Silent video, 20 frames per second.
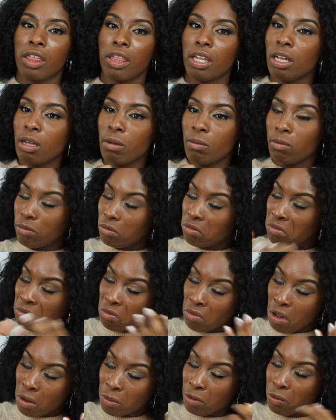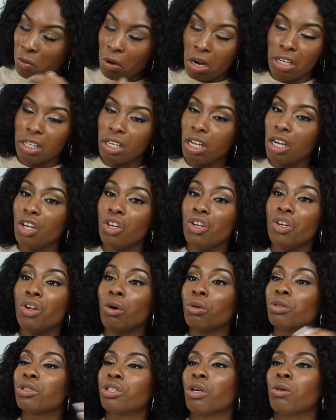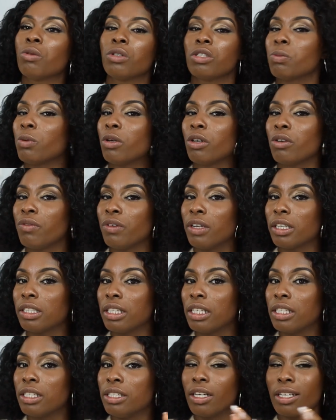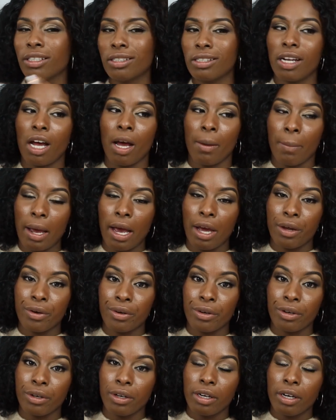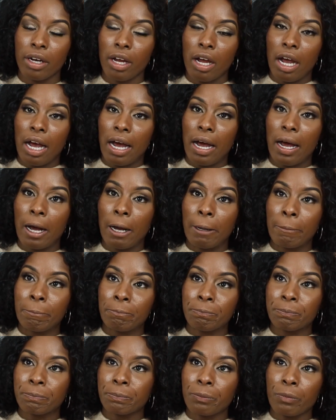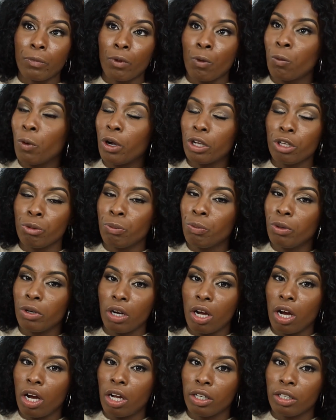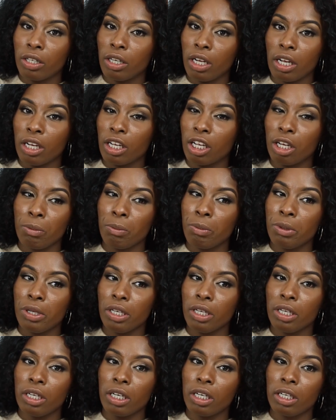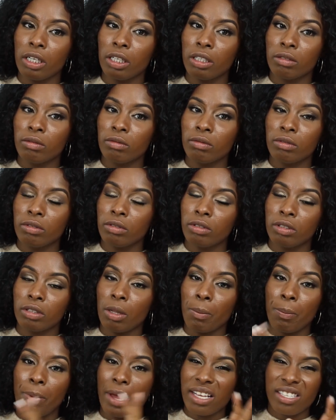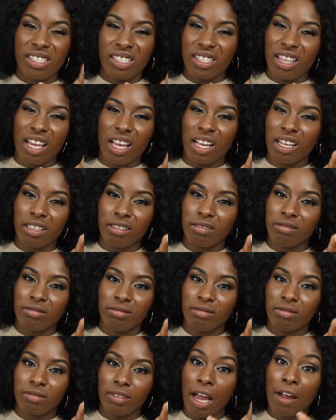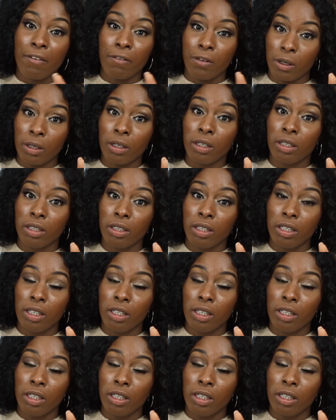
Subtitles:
theme. Number one, no show is perfect. It does not matter what you put on. It can be the best thing ever.